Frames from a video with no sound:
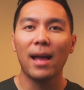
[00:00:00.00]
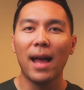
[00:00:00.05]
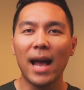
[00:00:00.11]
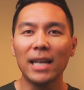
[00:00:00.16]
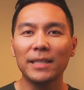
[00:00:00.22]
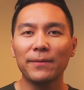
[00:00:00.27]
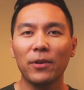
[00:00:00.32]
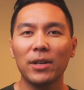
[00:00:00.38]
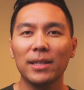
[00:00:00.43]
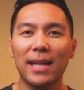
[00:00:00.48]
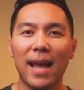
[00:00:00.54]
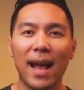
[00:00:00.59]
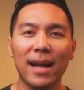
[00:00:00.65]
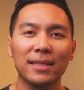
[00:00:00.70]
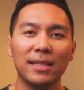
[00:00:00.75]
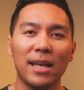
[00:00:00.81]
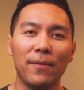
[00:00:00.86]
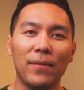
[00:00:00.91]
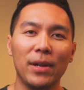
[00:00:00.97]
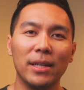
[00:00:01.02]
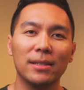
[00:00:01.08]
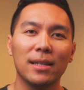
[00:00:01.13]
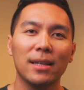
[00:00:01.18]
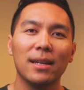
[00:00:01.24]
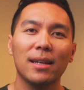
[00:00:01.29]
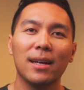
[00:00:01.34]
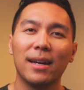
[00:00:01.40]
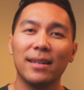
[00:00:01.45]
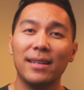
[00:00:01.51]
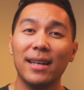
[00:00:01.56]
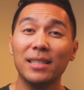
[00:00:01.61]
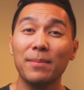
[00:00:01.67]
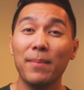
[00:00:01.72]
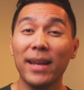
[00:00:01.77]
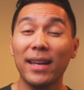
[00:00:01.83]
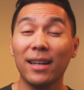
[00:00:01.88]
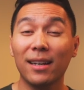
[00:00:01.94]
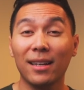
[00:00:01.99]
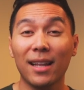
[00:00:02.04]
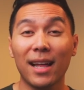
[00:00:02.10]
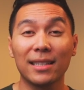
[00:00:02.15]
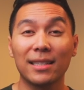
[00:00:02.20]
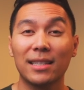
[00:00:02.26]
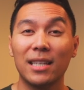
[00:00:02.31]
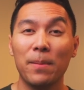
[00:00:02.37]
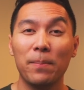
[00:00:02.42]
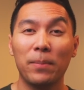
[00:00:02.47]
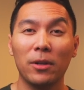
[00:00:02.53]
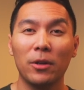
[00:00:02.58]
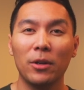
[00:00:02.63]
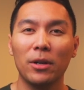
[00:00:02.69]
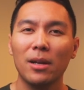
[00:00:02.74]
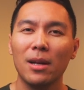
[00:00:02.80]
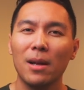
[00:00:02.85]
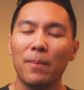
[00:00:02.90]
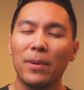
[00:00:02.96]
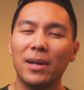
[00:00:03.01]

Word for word: As for the tax savings, it does make it a lot simpler,